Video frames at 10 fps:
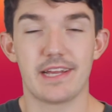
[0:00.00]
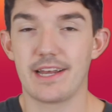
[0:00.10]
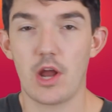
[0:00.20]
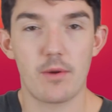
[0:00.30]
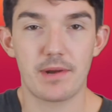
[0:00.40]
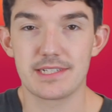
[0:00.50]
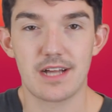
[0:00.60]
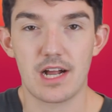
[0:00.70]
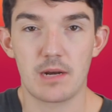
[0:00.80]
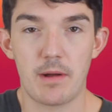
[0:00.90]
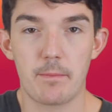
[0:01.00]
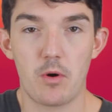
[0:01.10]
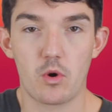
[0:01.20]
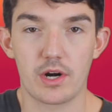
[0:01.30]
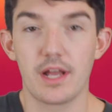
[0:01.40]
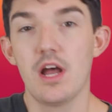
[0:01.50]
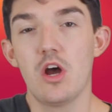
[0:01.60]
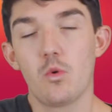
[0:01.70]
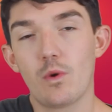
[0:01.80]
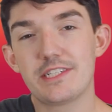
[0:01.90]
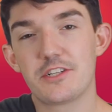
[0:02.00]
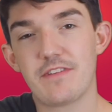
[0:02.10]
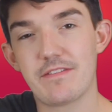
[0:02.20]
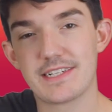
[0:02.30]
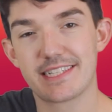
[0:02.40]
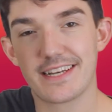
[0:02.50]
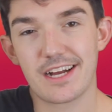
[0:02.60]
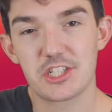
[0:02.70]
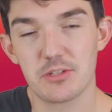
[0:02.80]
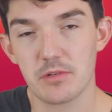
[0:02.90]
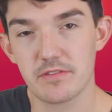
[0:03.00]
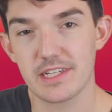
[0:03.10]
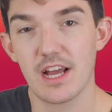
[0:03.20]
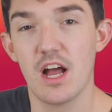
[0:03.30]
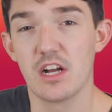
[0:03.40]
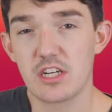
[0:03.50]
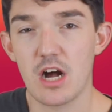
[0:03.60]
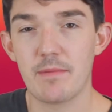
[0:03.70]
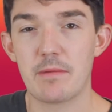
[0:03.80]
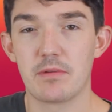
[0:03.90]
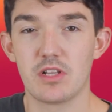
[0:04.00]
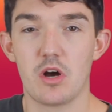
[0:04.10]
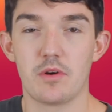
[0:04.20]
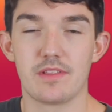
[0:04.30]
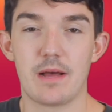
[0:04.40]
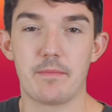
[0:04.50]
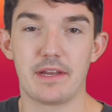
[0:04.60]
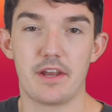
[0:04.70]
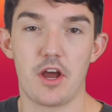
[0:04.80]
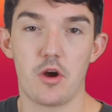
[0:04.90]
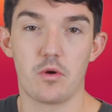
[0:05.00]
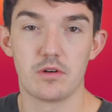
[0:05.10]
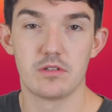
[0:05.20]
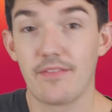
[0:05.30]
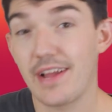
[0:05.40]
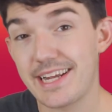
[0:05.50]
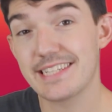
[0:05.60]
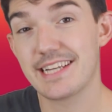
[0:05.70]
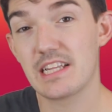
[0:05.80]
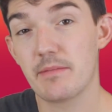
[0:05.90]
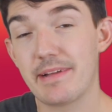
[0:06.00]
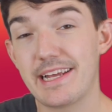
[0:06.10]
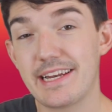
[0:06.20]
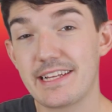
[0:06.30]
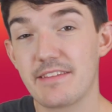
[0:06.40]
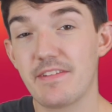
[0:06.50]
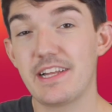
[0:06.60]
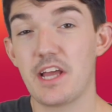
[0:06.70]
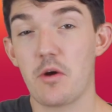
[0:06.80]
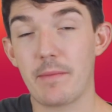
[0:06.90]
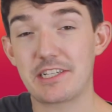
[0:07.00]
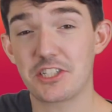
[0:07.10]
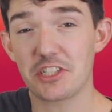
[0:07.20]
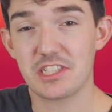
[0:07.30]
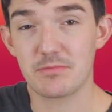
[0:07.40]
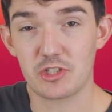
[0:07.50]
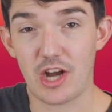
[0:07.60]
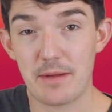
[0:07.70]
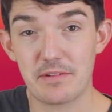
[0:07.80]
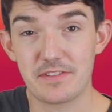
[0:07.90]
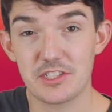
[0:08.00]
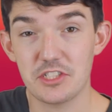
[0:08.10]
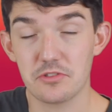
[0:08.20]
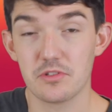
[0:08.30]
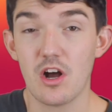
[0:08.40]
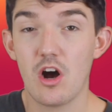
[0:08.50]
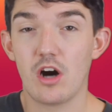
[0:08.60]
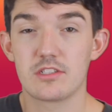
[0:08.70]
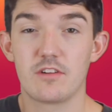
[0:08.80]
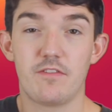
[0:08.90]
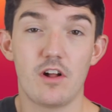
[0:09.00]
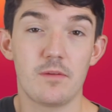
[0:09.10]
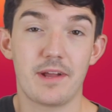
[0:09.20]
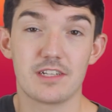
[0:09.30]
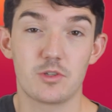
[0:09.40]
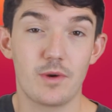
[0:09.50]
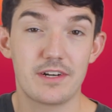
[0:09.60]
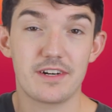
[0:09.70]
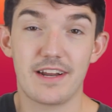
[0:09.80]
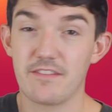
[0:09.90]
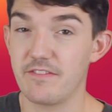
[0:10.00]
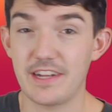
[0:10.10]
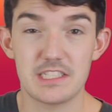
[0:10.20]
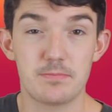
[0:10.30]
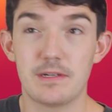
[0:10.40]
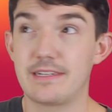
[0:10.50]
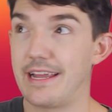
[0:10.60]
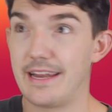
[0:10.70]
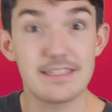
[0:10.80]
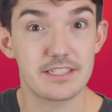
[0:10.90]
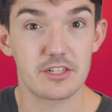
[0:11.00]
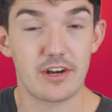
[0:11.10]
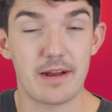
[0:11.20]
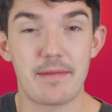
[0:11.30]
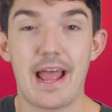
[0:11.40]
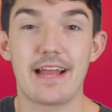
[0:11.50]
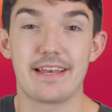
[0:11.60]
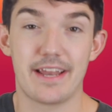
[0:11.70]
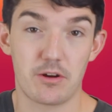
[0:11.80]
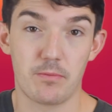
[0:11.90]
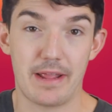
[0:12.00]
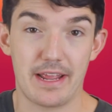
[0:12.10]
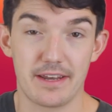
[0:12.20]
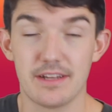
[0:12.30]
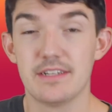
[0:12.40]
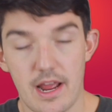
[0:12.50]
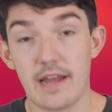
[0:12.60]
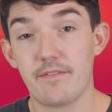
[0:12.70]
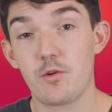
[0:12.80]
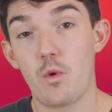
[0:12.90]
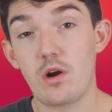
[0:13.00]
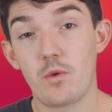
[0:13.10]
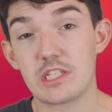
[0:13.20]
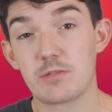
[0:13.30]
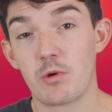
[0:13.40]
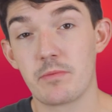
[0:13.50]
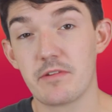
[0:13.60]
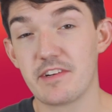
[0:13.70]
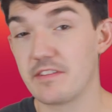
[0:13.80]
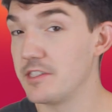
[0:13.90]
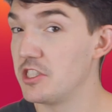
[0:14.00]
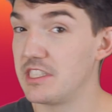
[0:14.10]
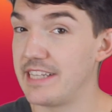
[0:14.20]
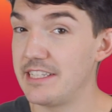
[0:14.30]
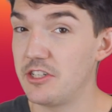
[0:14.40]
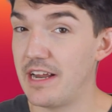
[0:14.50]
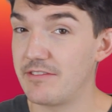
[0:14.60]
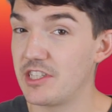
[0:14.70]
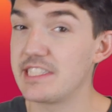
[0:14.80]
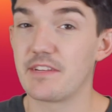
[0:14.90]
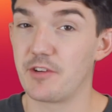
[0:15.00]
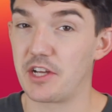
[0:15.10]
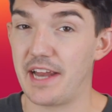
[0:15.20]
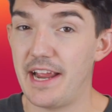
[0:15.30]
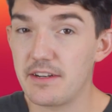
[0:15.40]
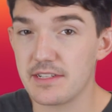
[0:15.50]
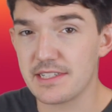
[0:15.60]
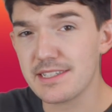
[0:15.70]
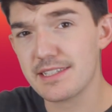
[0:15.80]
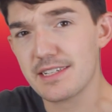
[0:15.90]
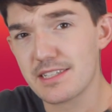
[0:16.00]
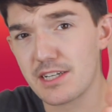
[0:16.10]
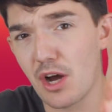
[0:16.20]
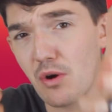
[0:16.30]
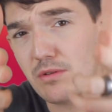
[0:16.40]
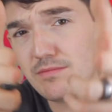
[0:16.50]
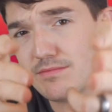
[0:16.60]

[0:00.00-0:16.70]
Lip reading: And no, I'm not talking about porn. What is your favorite seduction movie? Comment below and let me know. And like I said at the beginning of the video, make sure you subscribe if you're new. Also follow me on Twitter and Facebook and Instagram at Niddleman. And if you want to watch more movie reviews, stay tuned after this if you can handle it. Go!